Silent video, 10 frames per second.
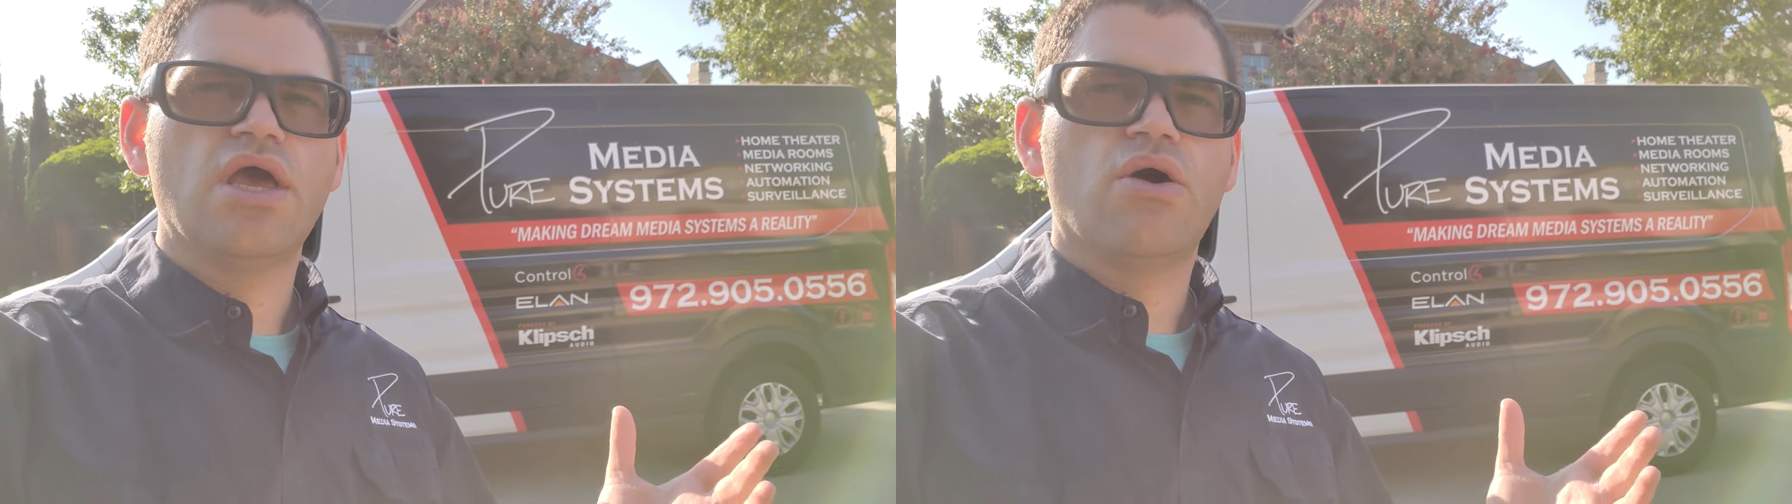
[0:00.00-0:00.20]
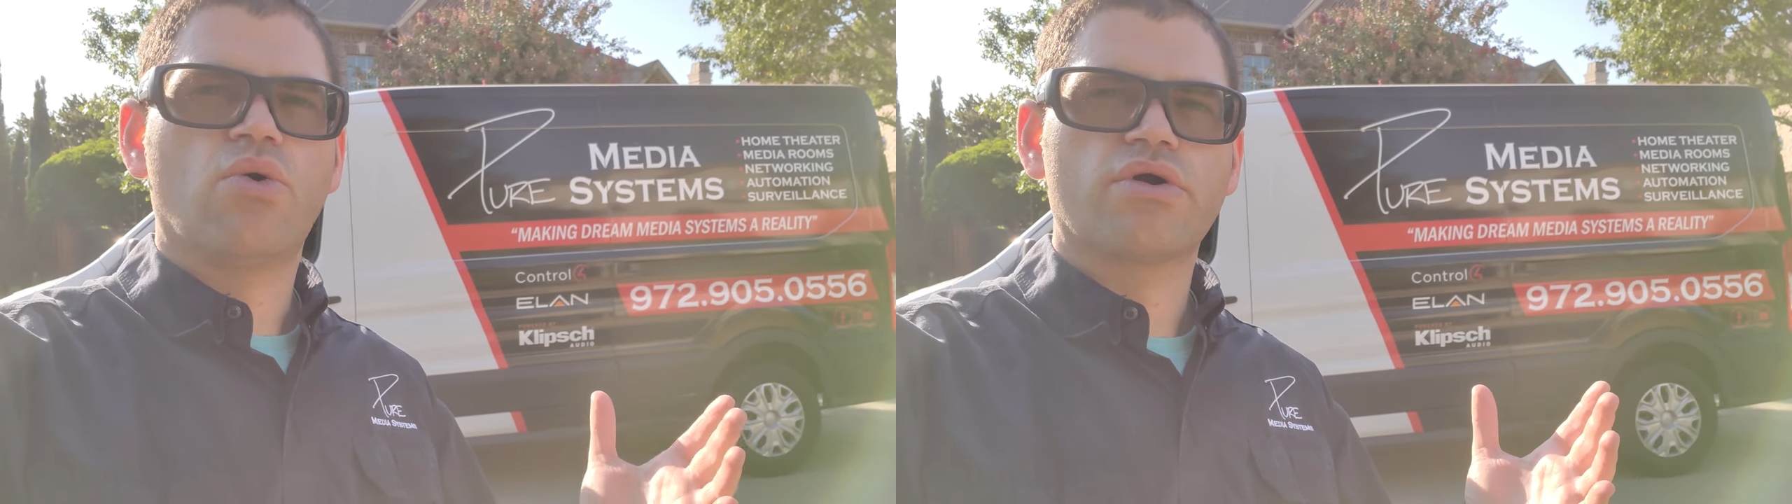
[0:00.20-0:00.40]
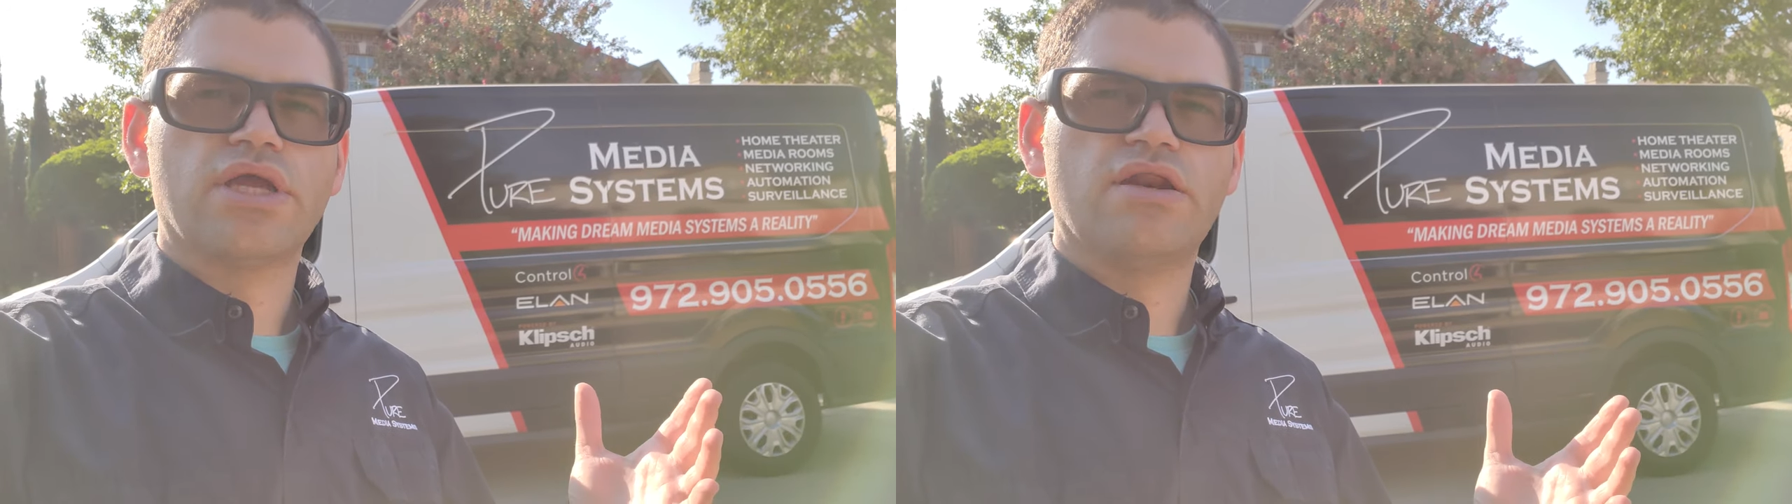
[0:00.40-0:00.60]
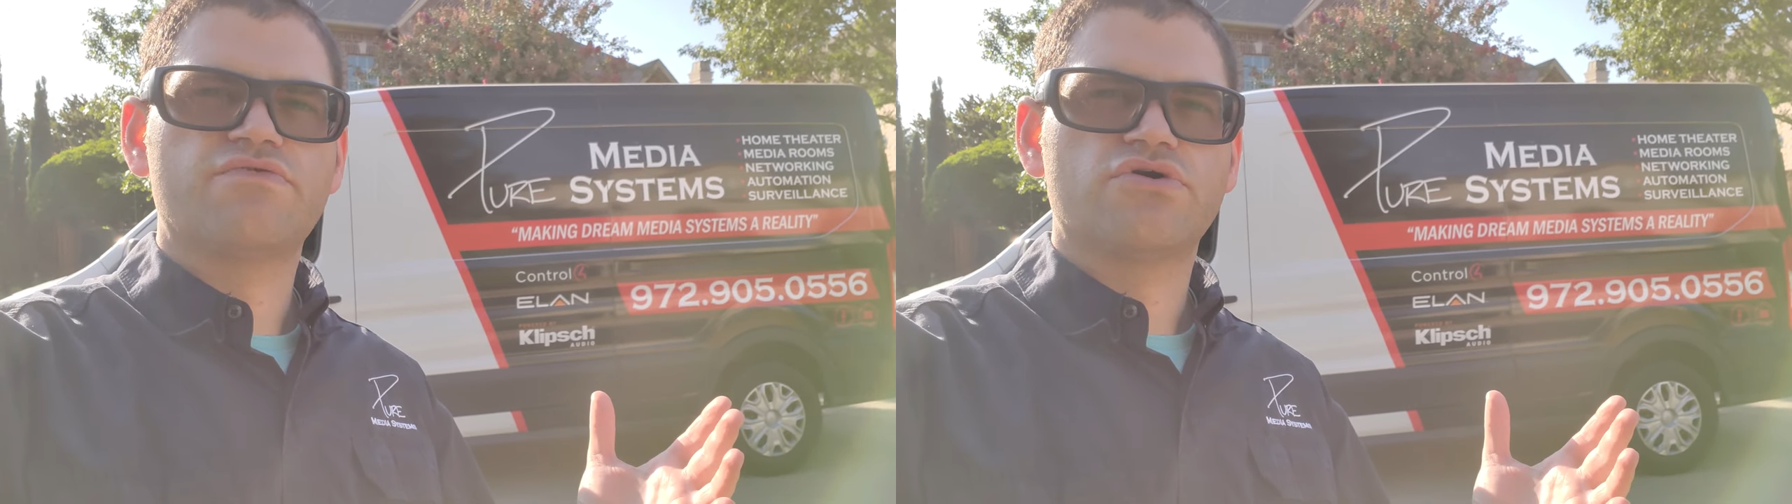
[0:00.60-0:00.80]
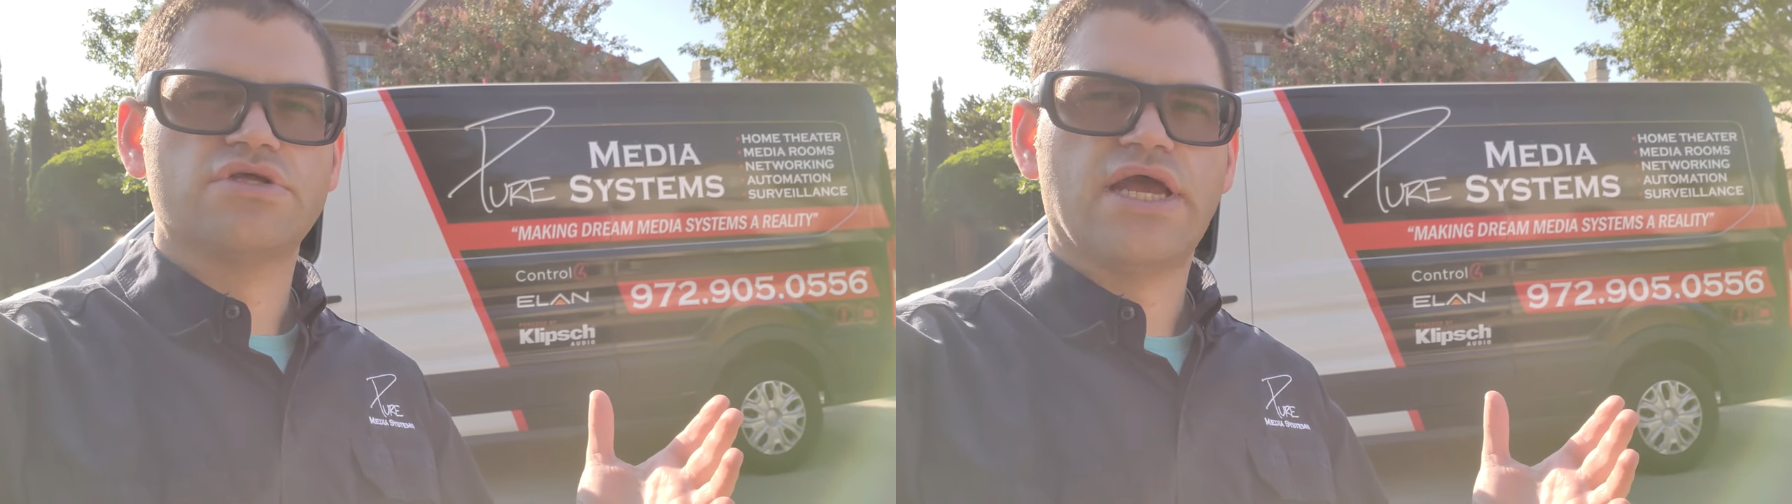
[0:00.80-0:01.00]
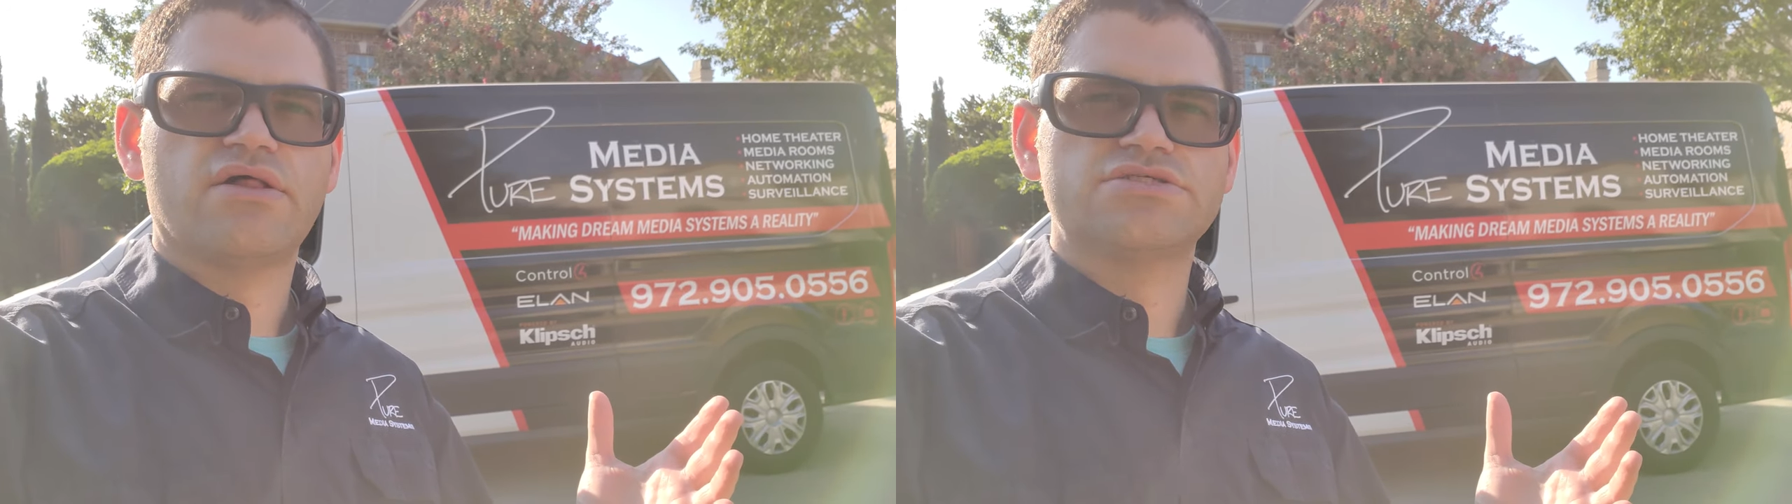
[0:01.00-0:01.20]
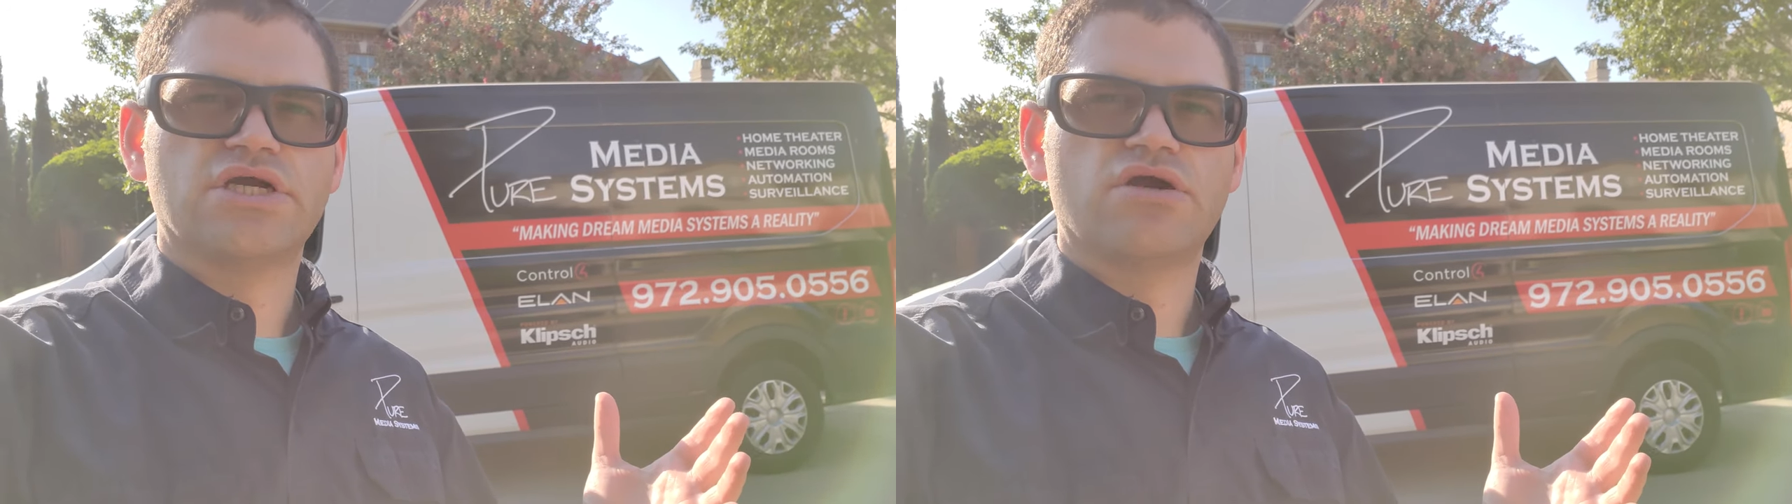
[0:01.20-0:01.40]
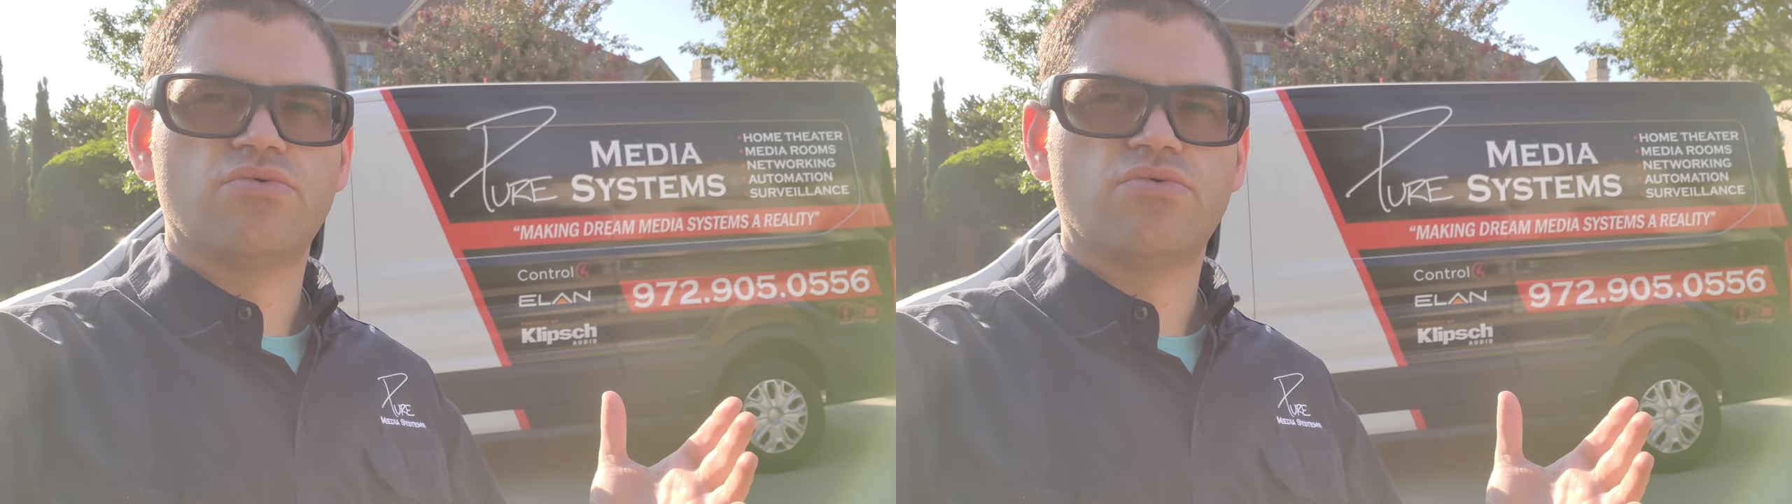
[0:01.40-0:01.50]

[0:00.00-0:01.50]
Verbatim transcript: Or again, if you're in the Dallas area,